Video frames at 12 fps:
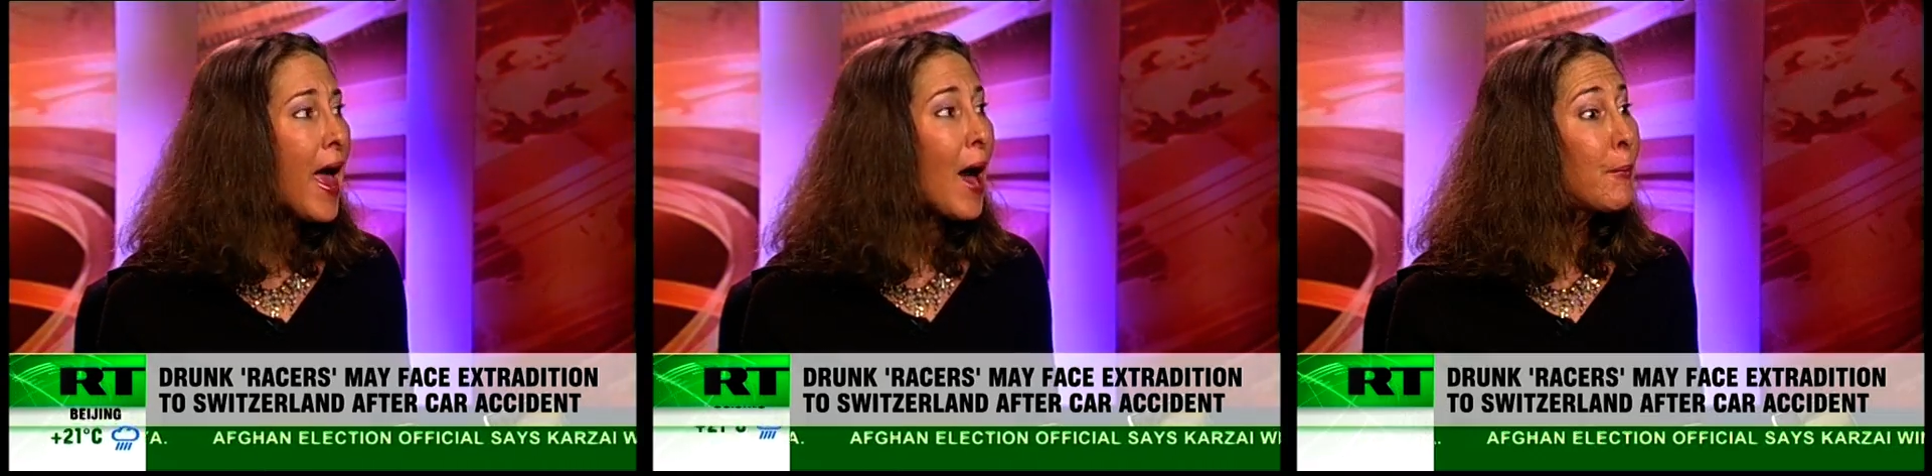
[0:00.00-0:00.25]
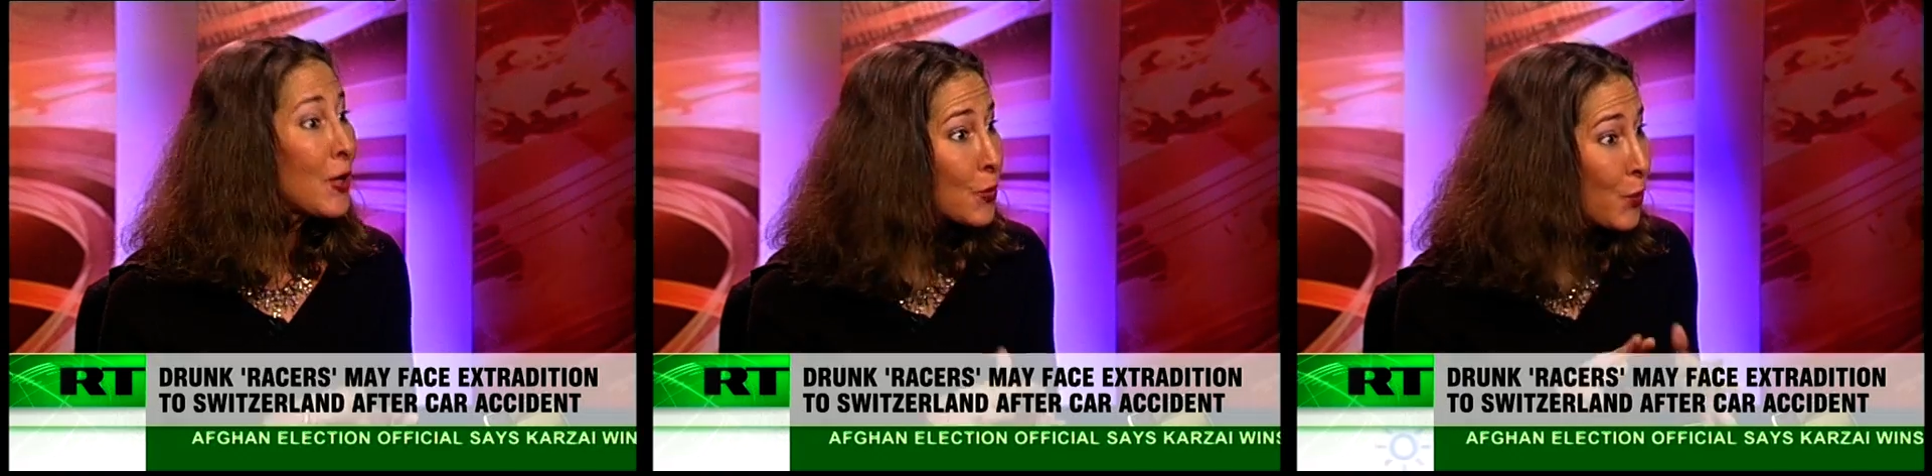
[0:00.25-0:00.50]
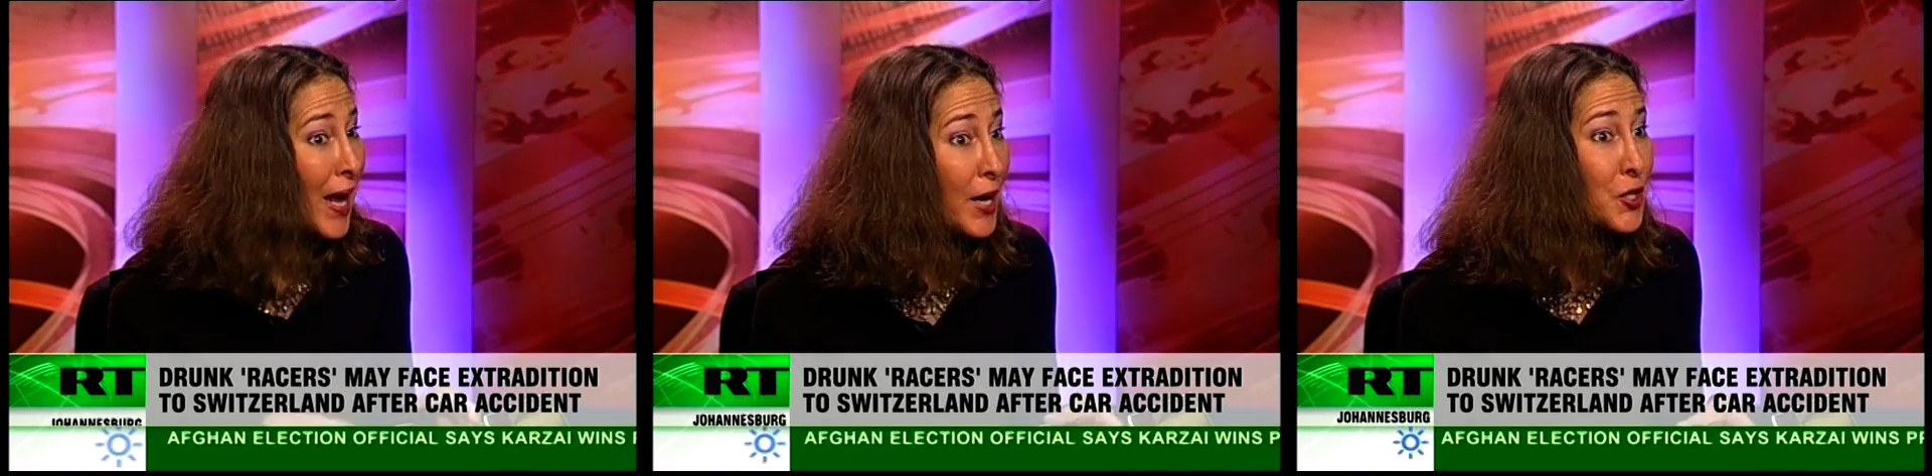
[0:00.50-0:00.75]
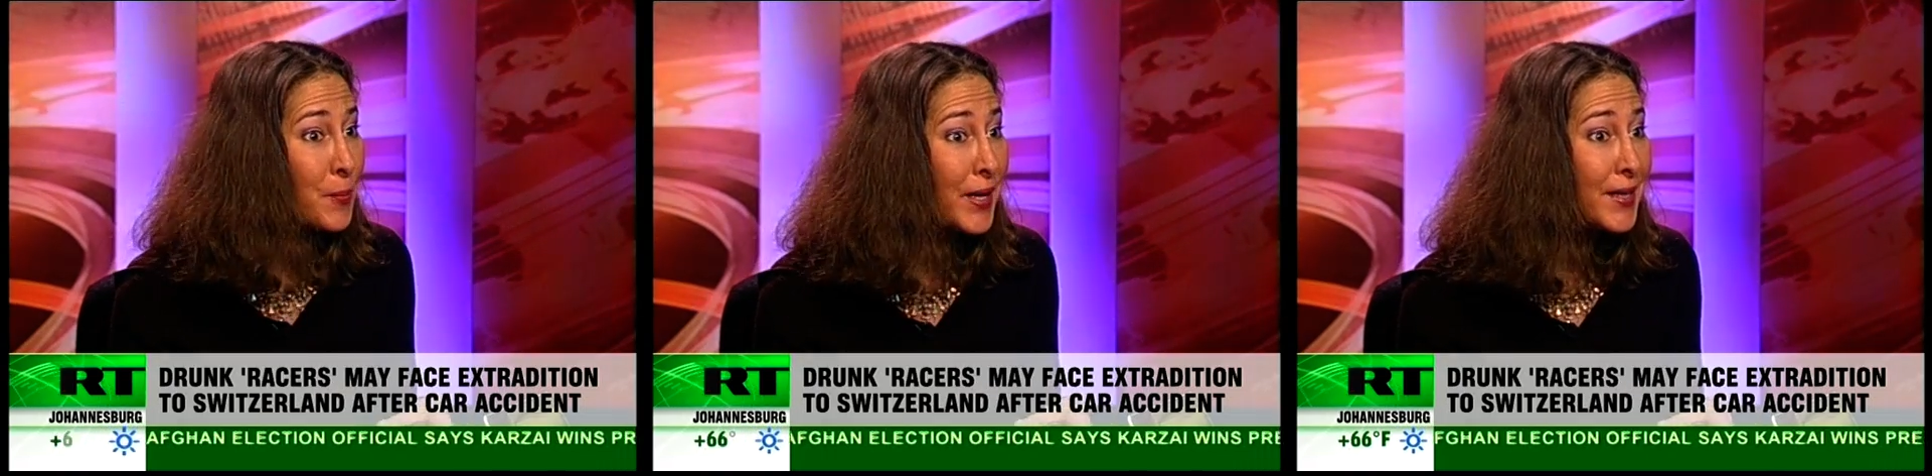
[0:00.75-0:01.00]
because we
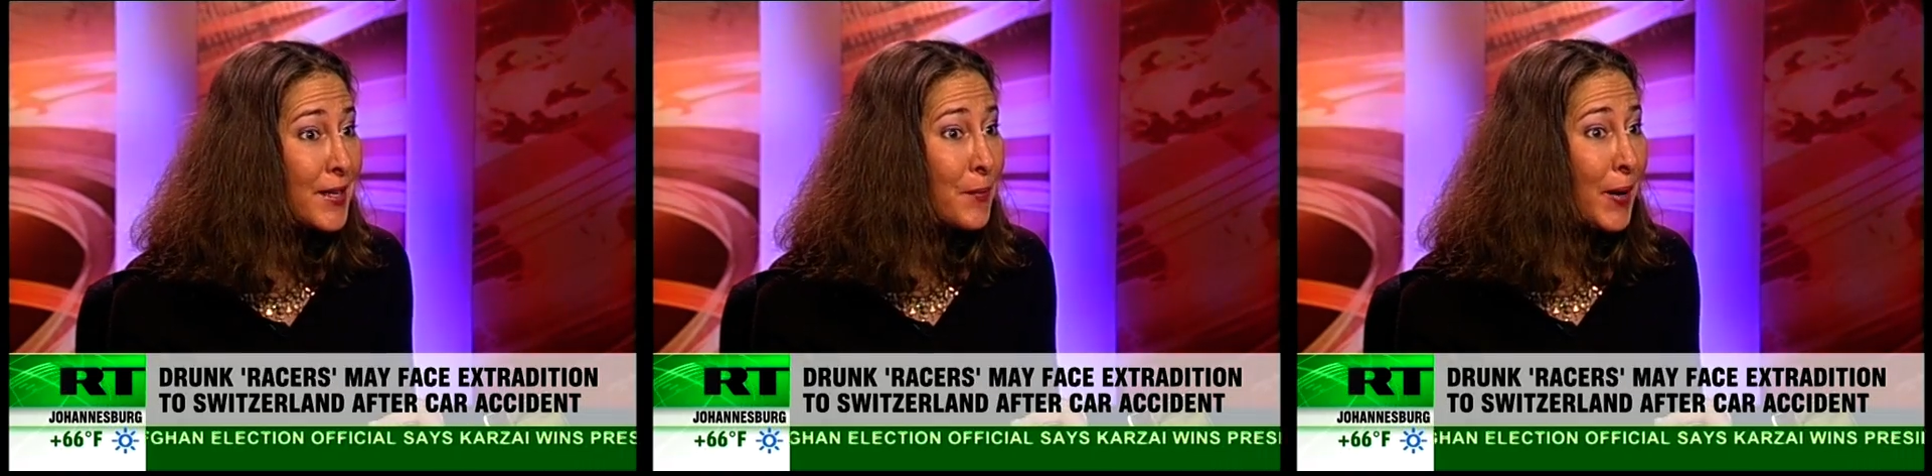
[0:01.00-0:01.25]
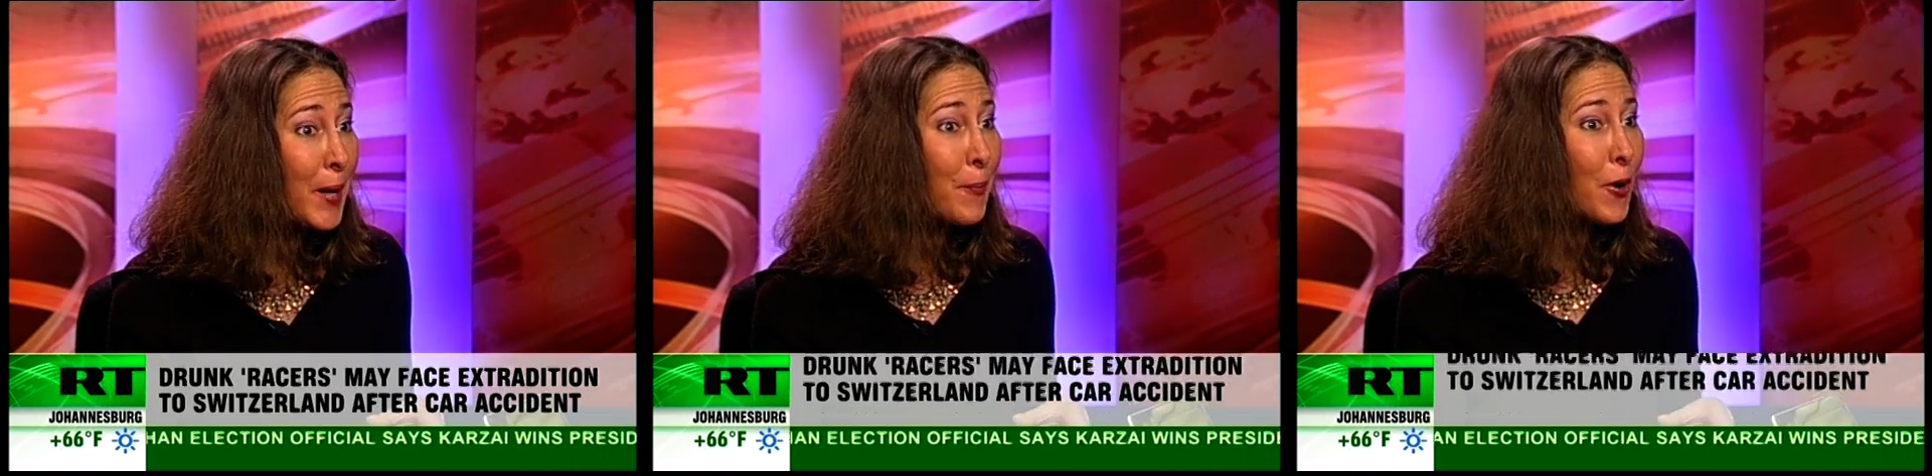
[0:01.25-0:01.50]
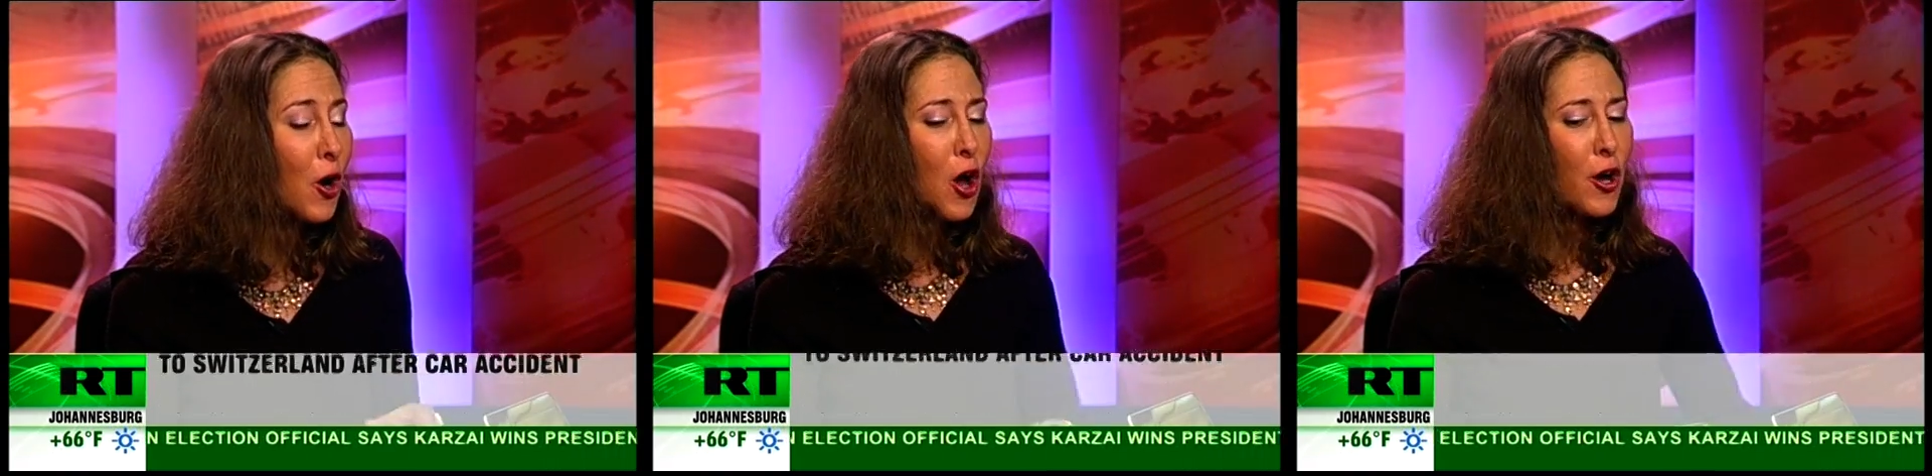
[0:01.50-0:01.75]
actually make it to the paper.